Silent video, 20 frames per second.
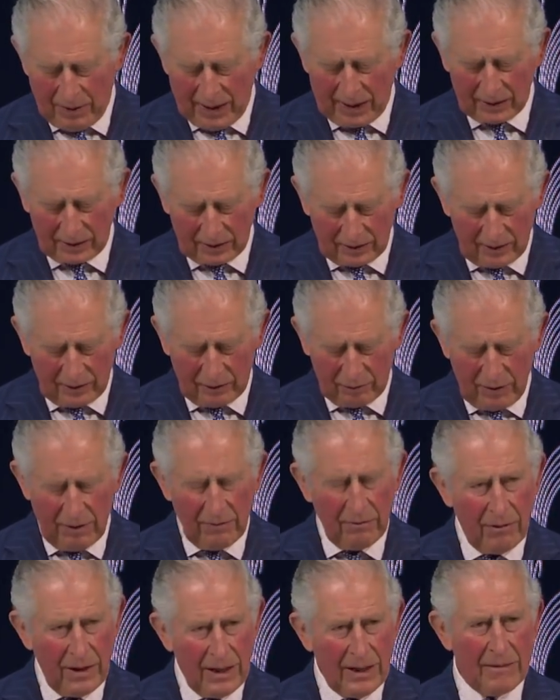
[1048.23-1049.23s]
but that
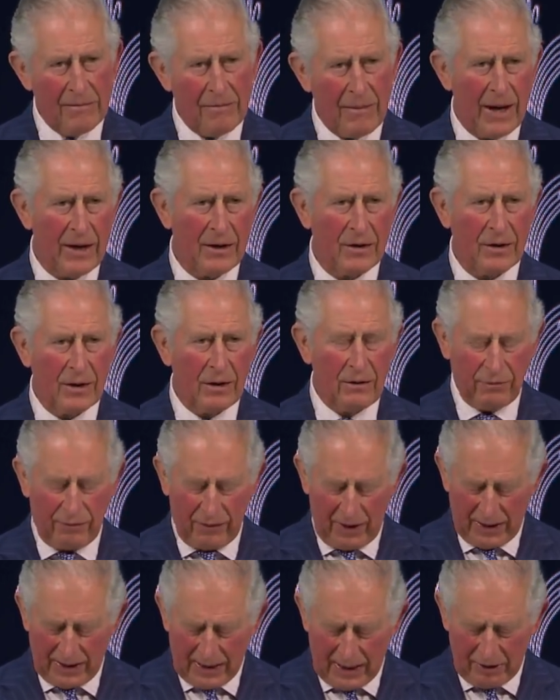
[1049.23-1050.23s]
we
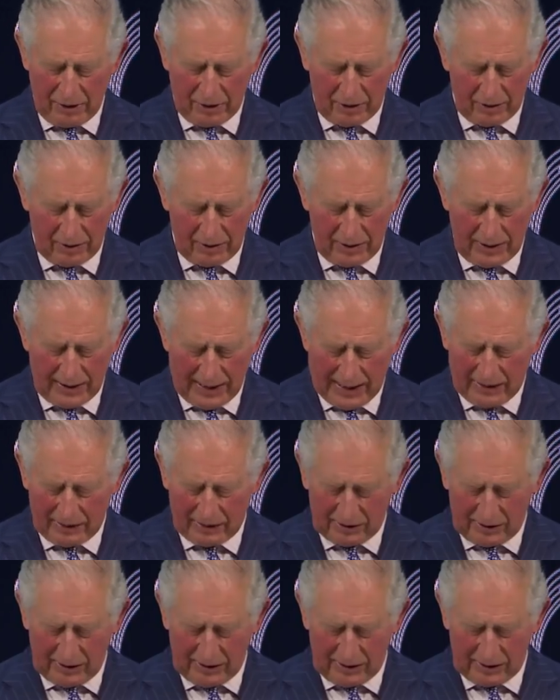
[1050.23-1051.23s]
reimagine financial
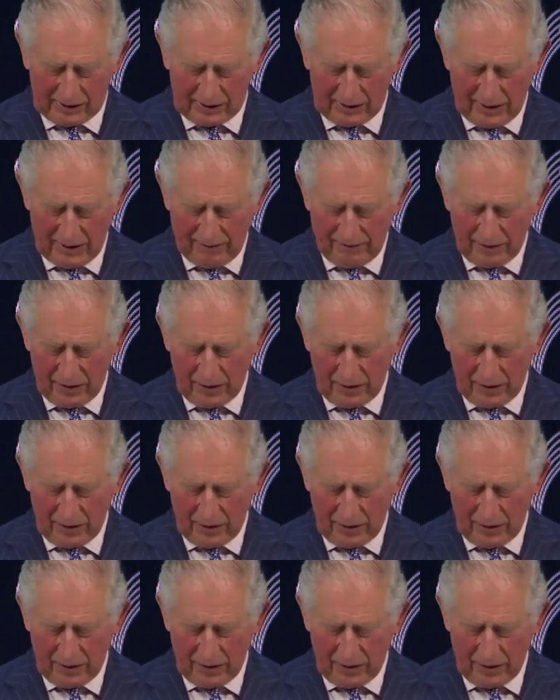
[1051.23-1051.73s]
analysis,